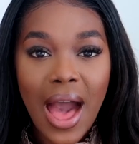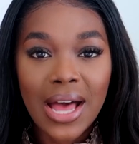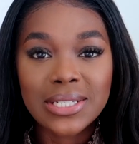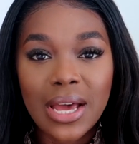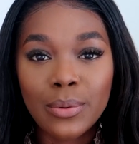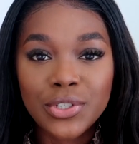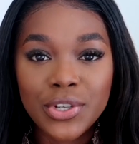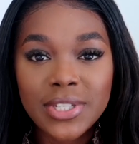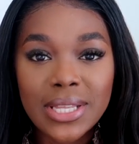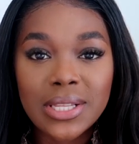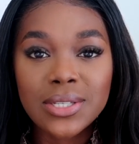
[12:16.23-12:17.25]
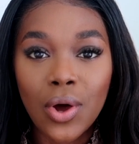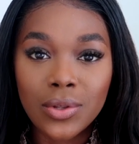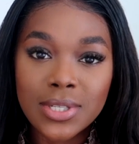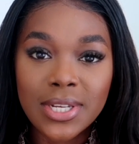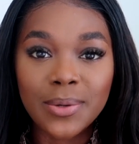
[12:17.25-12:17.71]
And I was just in this
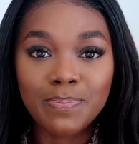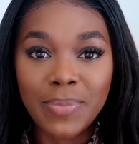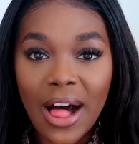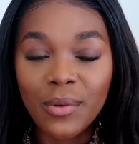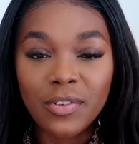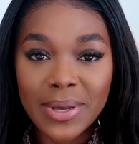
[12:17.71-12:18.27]
constant battle with